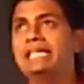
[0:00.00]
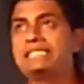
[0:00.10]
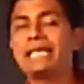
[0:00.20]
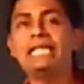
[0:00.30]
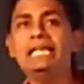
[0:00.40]

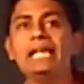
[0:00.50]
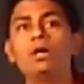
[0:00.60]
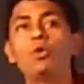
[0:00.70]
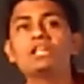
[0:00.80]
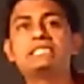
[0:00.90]
Secondly,
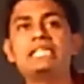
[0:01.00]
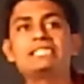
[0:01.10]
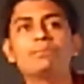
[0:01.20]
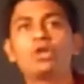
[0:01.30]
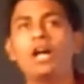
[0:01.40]
I want to
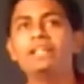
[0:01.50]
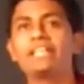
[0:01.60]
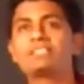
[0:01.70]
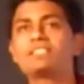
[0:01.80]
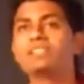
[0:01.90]
set some
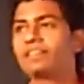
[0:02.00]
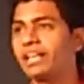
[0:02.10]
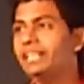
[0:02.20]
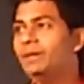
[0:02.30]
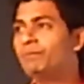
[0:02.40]
context
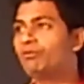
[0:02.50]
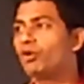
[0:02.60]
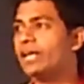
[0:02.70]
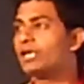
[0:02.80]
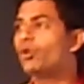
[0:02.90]
right
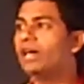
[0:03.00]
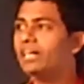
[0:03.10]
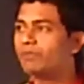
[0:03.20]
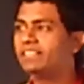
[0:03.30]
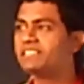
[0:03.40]
before I go
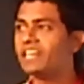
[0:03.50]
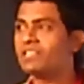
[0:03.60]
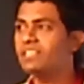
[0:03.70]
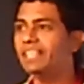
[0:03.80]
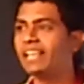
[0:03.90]
ahead with the
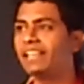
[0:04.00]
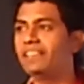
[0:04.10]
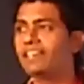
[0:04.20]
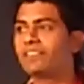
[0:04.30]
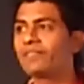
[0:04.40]
session
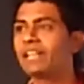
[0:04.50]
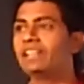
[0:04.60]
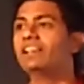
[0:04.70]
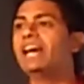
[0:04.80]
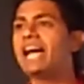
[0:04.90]
and try
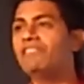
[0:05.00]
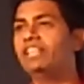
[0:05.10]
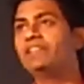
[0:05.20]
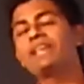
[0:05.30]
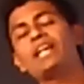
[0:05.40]
and have
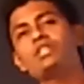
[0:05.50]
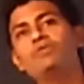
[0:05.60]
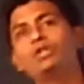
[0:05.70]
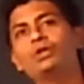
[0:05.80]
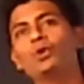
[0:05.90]
an
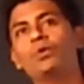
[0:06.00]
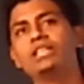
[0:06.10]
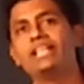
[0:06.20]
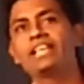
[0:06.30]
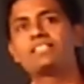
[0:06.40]
interaction with you over
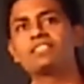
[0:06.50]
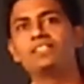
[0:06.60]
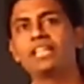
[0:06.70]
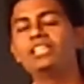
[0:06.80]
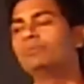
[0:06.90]
the next
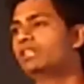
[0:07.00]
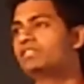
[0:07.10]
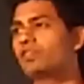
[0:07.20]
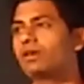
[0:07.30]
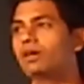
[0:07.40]
90
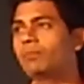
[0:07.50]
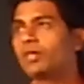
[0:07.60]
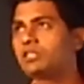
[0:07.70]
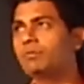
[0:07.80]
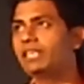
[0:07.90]
minutes or
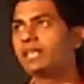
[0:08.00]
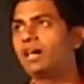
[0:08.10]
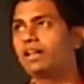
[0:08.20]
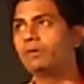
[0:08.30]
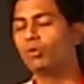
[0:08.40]
possibly an
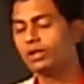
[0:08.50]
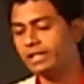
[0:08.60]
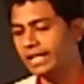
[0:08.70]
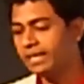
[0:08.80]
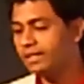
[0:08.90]
hour and more
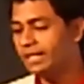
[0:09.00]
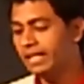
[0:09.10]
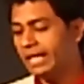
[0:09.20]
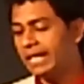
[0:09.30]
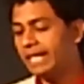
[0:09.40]
than that.
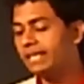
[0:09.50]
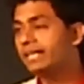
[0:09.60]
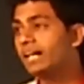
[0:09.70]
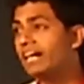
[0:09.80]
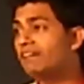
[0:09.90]

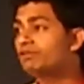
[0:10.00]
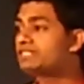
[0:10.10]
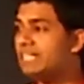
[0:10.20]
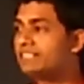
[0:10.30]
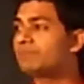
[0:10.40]
And I have to
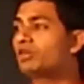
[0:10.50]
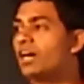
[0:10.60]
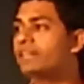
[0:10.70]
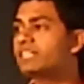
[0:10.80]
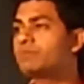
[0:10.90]
set some
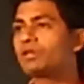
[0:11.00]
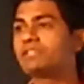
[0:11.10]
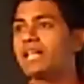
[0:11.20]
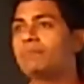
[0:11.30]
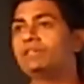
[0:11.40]
context
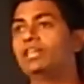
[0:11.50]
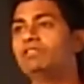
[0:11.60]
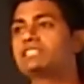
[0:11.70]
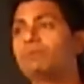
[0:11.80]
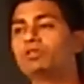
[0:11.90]
because I'm here
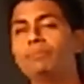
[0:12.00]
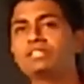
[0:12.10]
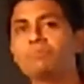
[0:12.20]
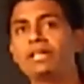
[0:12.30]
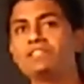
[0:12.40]
with some of the
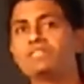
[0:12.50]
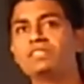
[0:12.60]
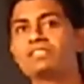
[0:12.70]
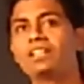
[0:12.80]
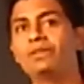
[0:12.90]
best minds in
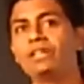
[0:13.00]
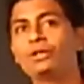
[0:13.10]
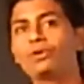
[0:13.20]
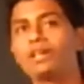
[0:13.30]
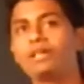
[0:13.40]
this
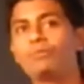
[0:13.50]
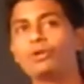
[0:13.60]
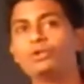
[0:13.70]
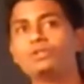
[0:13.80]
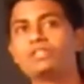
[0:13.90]
country to try and
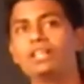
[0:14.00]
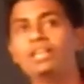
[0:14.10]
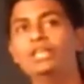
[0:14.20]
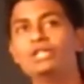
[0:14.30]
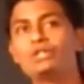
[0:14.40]
produce
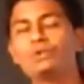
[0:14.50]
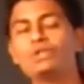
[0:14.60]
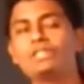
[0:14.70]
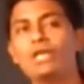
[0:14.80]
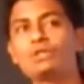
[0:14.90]

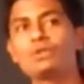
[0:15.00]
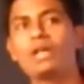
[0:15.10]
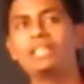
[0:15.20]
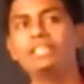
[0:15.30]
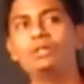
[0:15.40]
students out.
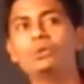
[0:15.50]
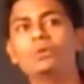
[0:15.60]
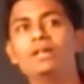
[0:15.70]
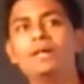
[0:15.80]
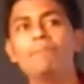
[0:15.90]
So I need
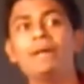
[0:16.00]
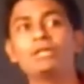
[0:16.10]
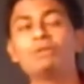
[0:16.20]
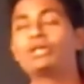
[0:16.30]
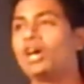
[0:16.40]
to
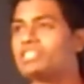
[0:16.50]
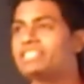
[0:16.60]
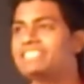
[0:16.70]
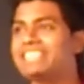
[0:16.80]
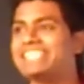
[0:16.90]
better be
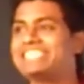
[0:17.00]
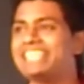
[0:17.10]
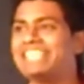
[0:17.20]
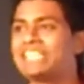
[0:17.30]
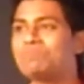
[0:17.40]
cautious and
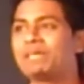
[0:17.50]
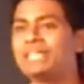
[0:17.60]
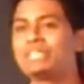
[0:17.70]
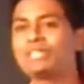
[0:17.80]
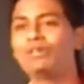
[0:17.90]
set the
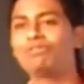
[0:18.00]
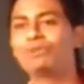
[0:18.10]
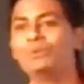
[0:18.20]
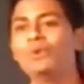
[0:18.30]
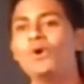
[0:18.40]
expectation of
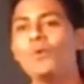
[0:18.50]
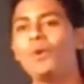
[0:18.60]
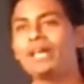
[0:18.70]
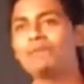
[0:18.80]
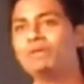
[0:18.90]
to
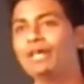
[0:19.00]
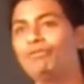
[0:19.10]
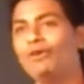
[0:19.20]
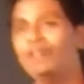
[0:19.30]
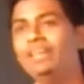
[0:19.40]
what I'm here
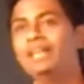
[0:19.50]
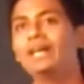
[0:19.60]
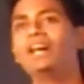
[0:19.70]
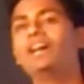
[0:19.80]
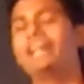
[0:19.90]
for,
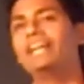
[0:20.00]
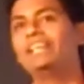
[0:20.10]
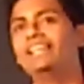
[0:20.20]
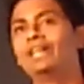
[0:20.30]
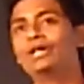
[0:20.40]

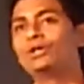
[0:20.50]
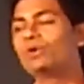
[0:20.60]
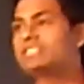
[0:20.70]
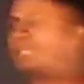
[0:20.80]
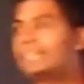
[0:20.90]
and
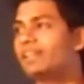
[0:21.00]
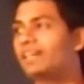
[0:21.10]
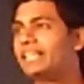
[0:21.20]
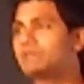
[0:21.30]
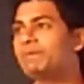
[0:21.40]
don't set
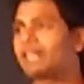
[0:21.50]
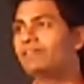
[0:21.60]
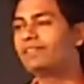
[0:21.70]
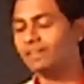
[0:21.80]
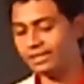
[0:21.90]

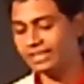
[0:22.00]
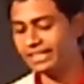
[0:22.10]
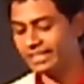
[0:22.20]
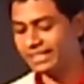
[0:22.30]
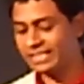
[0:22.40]
unexpected,
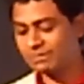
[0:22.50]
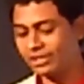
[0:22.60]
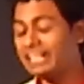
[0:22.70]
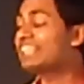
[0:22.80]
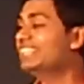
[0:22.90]

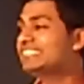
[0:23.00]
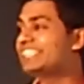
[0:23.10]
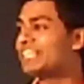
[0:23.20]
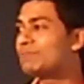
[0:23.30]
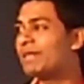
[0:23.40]

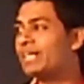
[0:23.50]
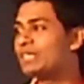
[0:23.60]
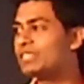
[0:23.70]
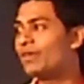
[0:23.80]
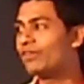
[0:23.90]
unrealistic
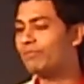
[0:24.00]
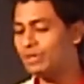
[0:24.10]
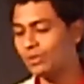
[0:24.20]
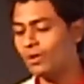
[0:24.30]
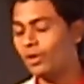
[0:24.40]
expectations out of
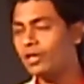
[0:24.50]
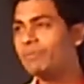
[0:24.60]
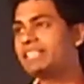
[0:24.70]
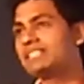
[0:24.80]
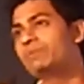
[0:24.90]
me. So I wanted
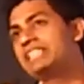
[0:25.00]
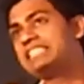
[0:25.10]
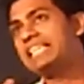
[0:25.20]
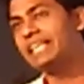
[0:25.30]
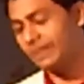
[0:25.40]
to make some
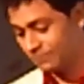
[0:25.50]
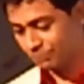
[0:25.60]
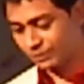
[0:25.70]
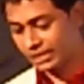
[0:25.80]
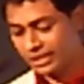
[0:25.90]
things clear.
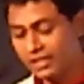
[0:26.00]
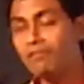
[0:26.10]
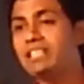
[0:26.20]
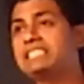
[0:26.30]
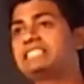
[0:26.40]

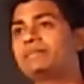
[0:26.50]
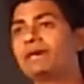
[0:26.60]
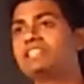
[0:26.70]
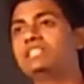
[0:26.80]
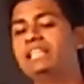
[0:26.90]
First things in
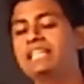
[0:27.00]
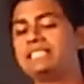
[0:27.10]
my agenda